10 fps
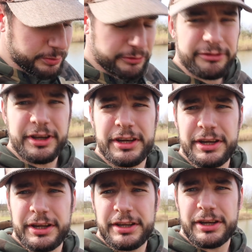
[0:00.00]
weren't
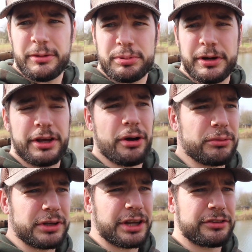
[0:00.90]
feeding. It did go pretty
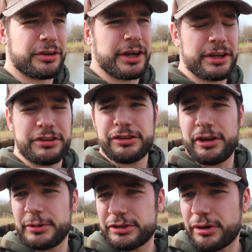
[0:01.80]
cold last night. I had
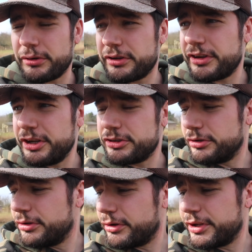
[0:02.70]
so much
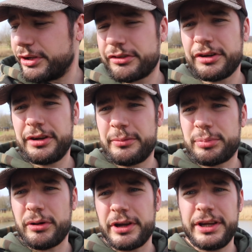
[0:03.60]
condensation on the inside of the
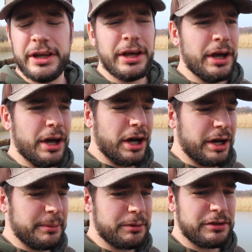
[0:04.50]
brolly,
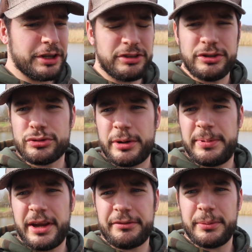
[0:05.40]
it was literally
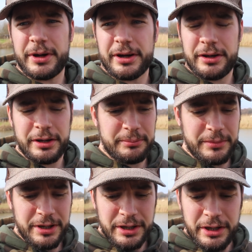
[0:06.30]
dripping everywhere.
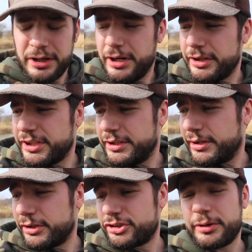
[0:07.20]

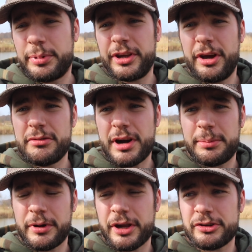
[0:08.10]
I should have put the
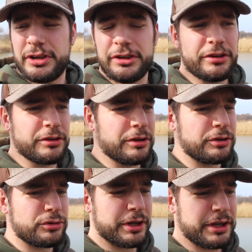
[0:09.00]
overwrap on actually to
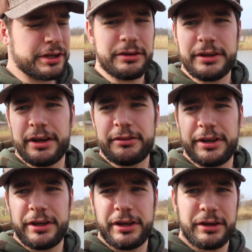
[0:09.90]
try and get rid
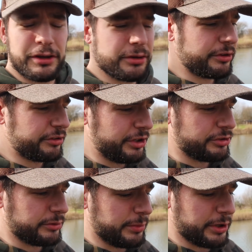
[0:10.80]
of the
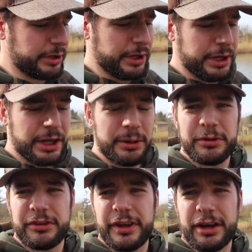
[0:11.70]
condensation, but it
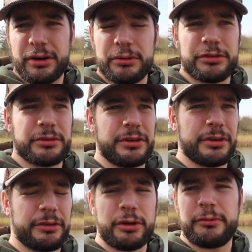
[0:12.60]
wasn't that cold, so
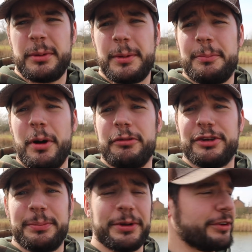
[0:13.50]
I couldn't really be
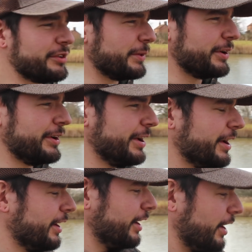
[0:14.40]
bothered, to be honest.
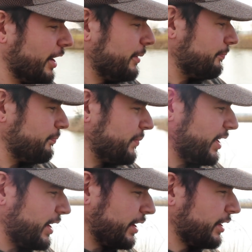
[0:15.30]
But
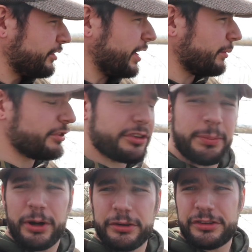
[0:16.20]
yeah, so that was the
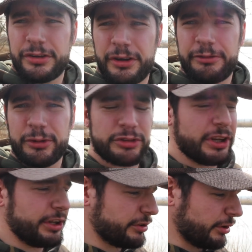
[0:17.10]
spots.
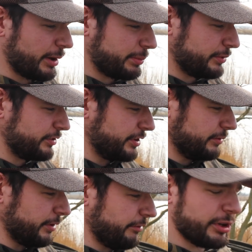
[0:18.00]
Unfortunately it's not happened,
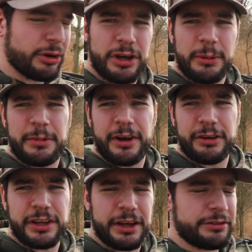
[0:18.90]
and I've only got a couple of
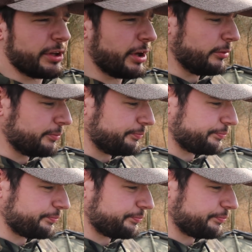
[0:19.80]
hours left to go.